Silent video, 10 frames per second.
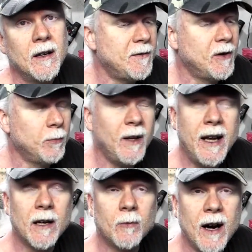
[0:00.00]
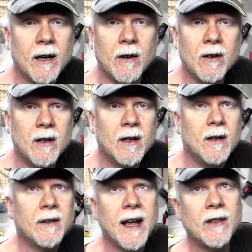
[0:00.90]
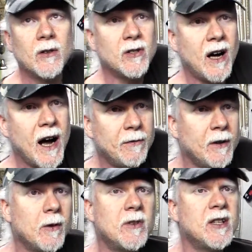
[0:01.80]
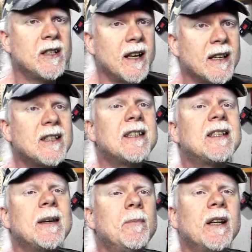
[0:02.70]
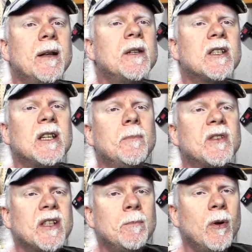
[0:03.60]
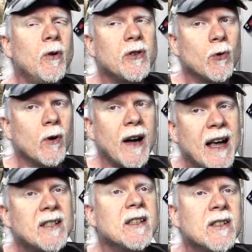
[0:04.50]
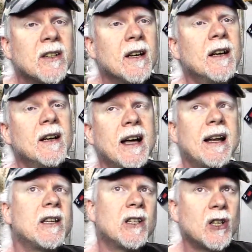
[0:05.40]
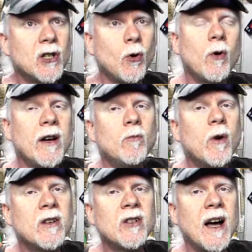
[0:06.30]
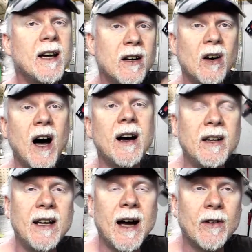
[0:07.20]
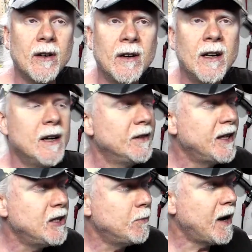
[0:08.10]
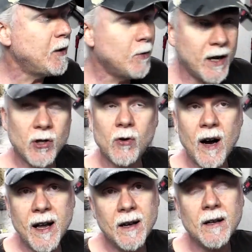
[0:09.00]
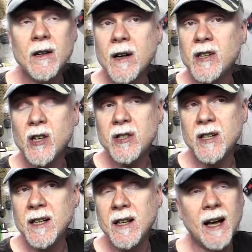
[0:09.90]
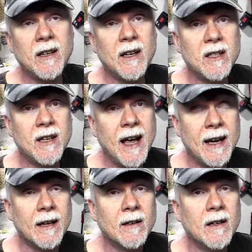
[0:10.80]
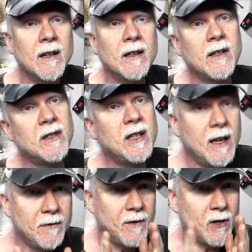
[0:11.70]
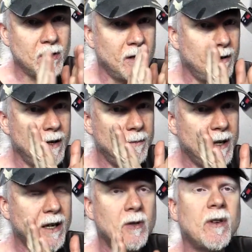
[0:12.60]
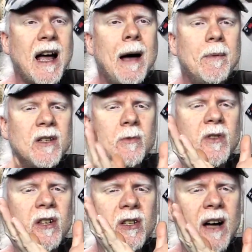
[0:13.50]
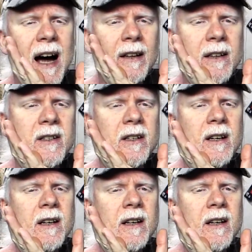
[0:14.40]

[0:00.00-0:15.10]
If you're playing a record and there's high frequencies like cymbals or S's, and it's distorted in one side and not in the other, then you might want to try adjusting the anti-skating to see if there's, because what happens is when the style is